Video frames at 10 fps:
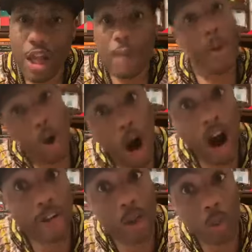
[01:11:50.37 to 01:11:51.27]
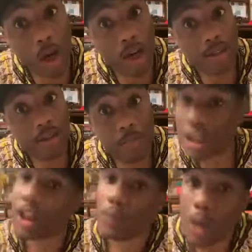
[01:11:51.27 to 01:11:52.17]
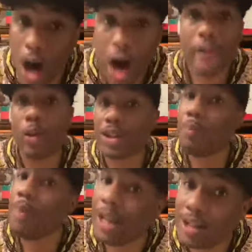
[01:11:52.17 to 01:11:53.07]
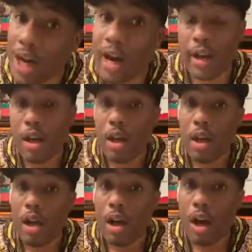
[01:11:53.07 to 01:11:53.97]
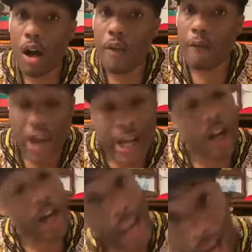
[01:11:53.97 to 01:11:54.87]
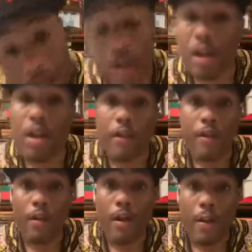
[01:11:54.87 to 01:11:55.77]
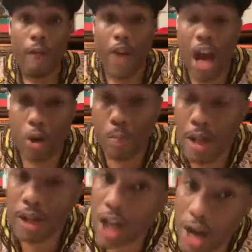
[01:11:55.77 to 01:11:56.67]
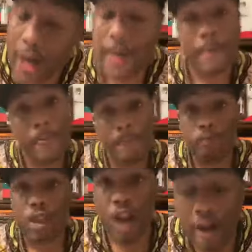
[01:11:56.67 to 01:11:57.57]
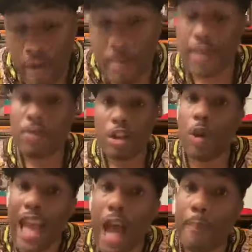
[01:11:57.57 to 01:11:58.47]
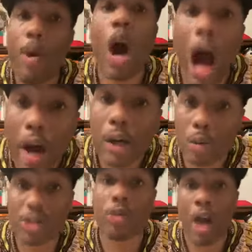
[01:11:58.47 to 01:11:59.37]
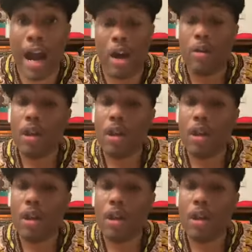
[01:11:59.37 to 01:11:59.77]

Buhari was, because Buhari was a military figure in the federal military government. So yeah, Buhari was around.